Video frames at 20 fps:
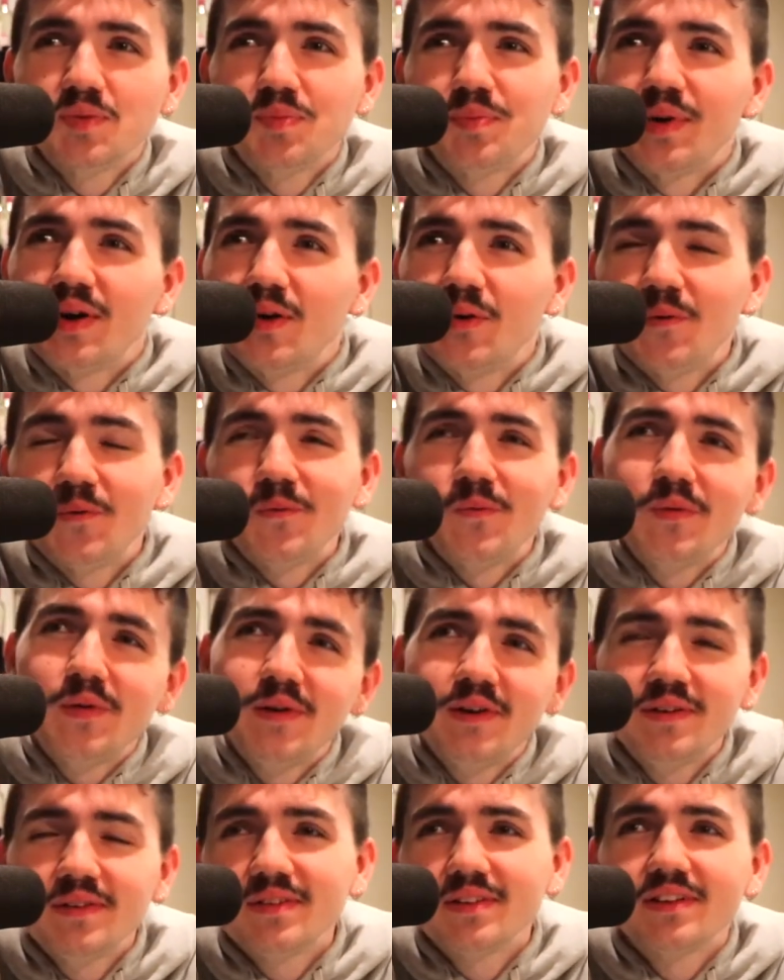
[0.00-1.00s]

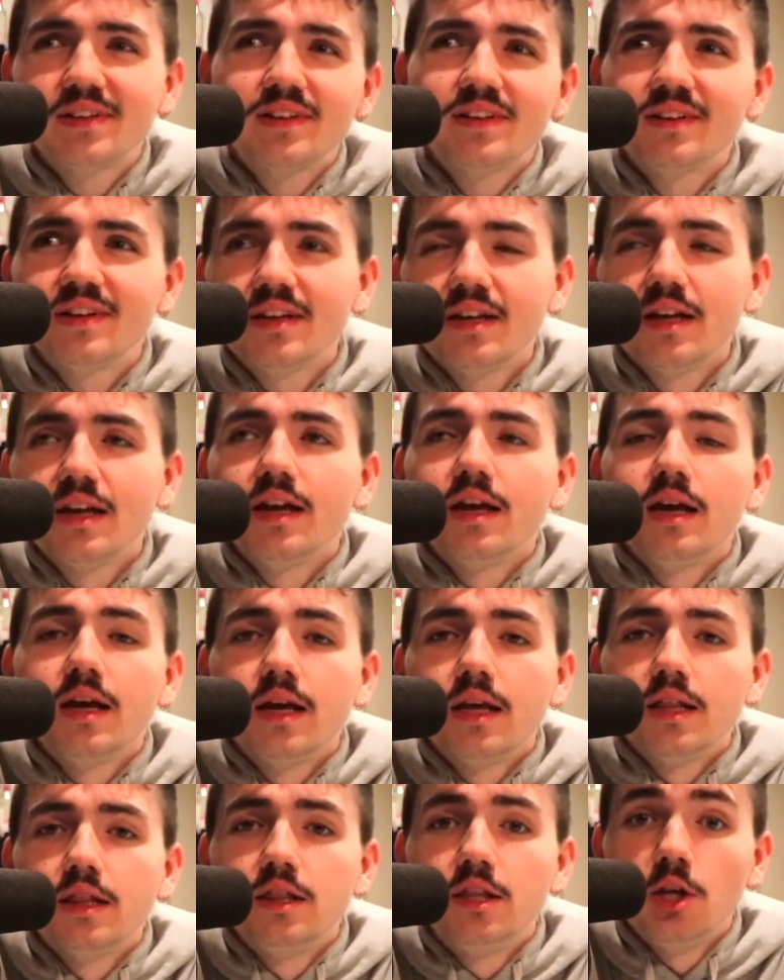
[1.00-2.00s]
but
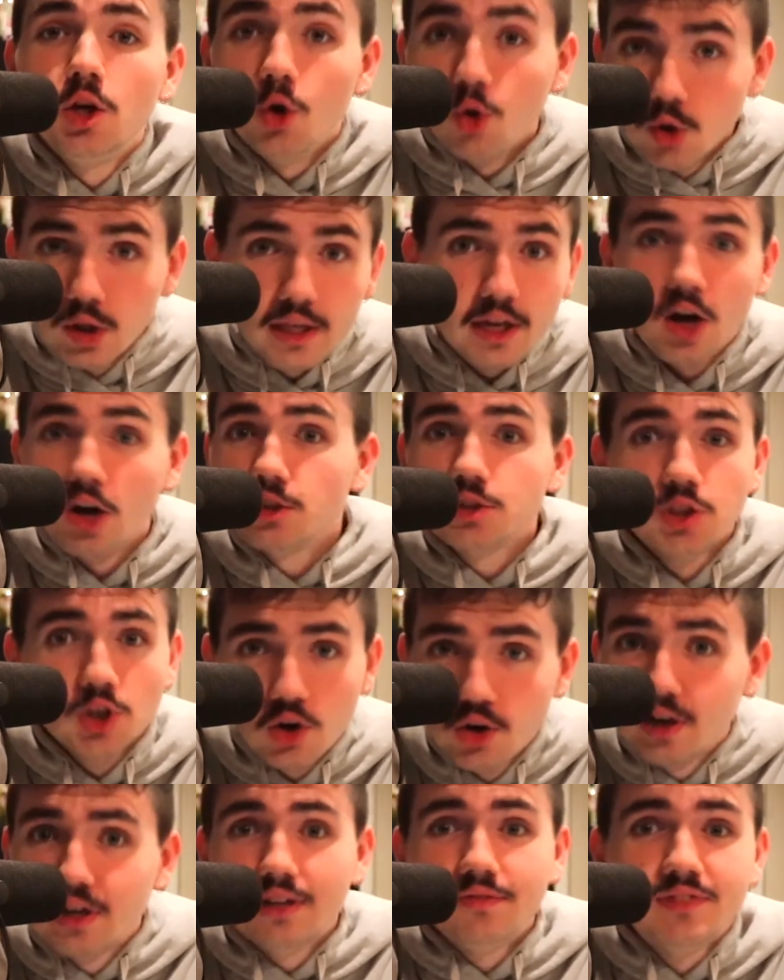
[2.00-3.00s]
the only
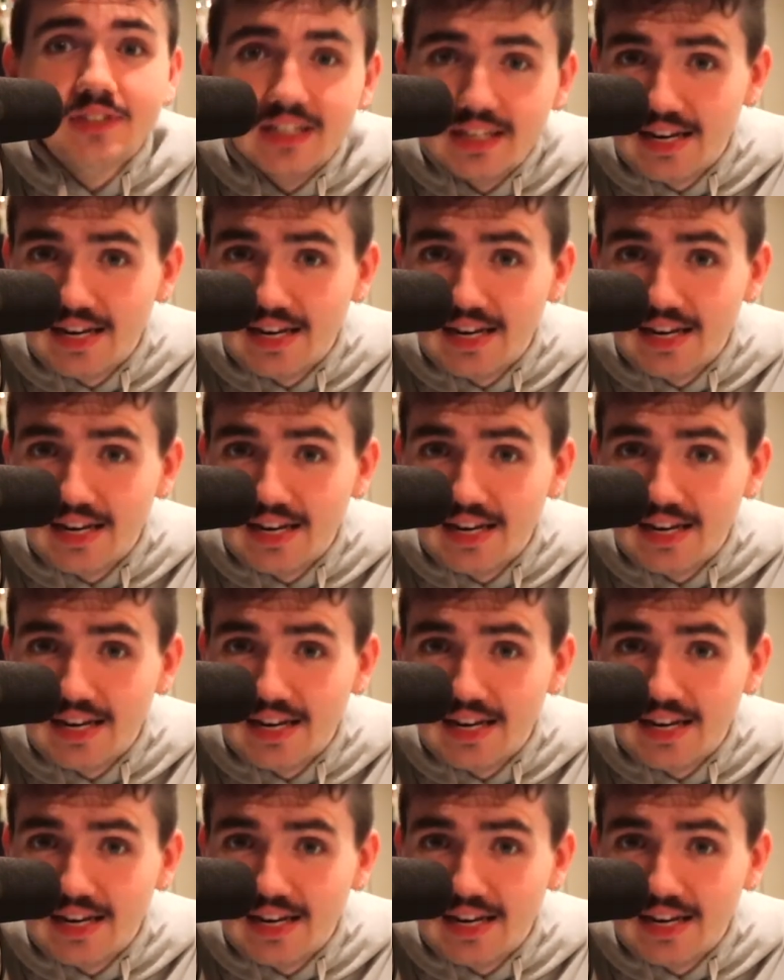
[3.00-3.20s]
alternative to